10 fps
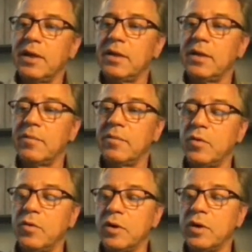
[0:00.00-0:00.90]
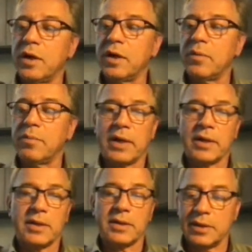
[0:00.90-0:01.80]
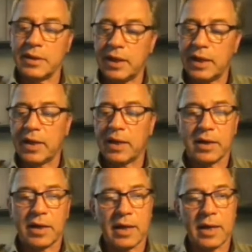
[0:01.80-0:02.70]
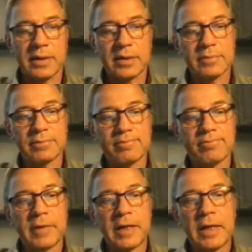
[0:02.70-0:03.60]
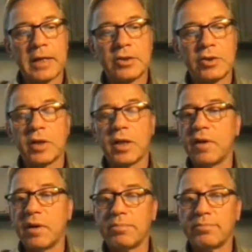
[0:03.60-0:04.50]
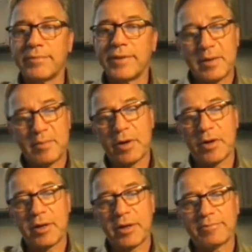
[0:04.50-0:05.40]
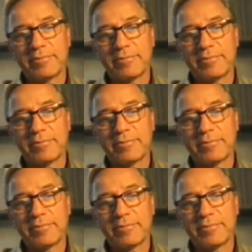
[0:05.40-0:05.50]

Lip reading: the more I practice, the luckier I get. Don't give up, keep learning.